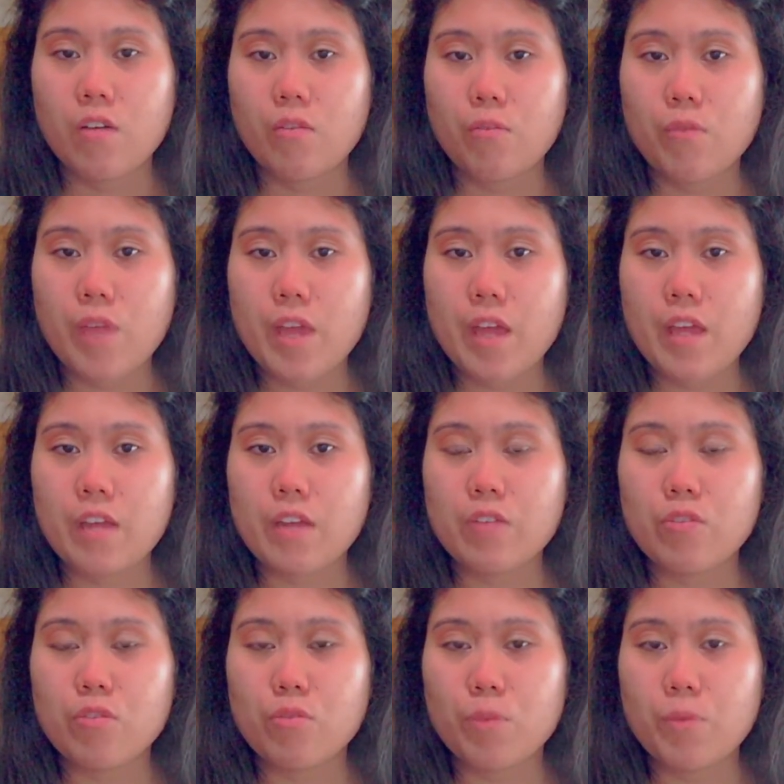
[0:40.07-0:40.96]

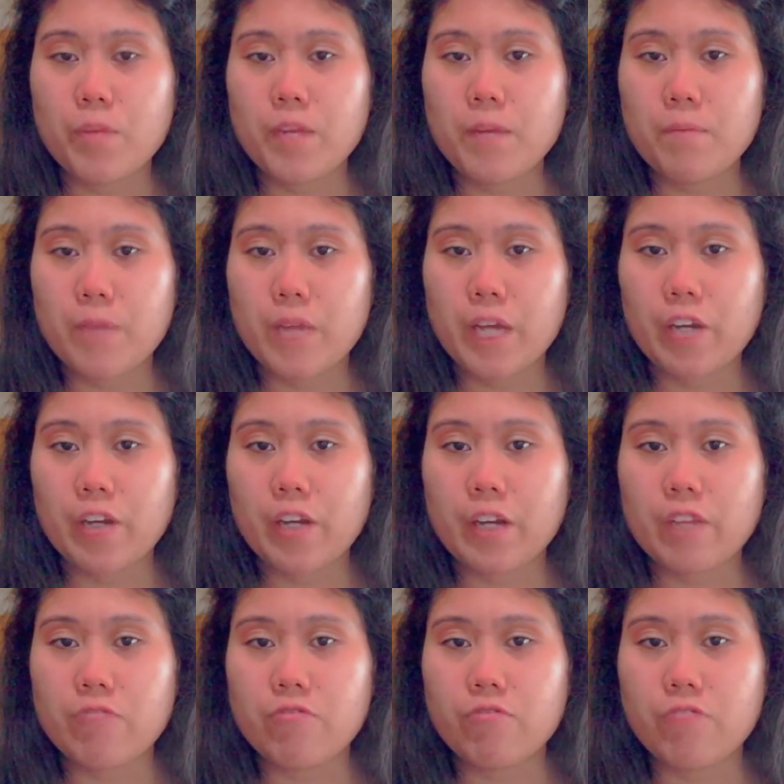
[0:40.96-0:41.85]
When the Roman Empire
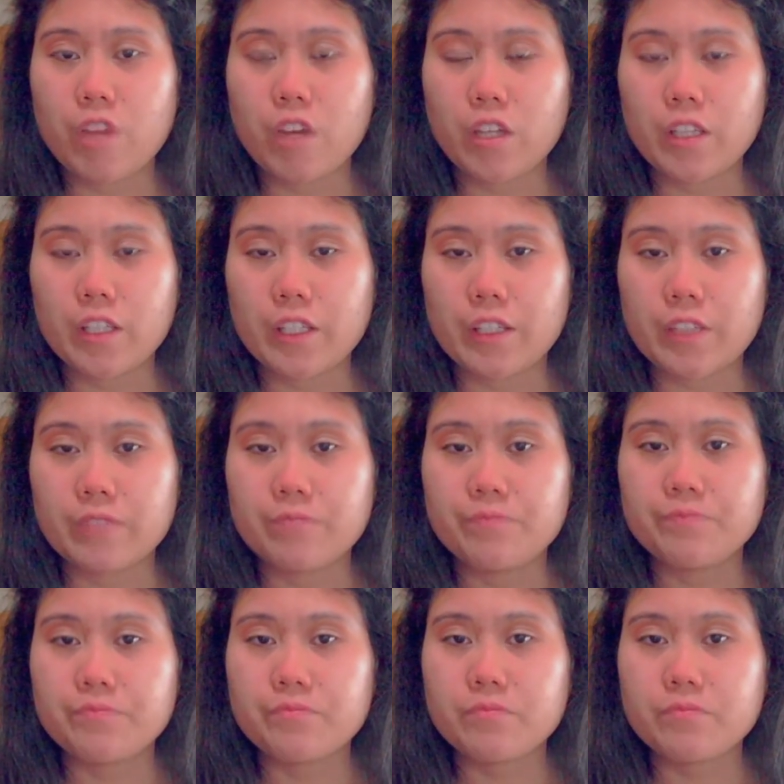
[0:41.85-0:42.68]
had fallen,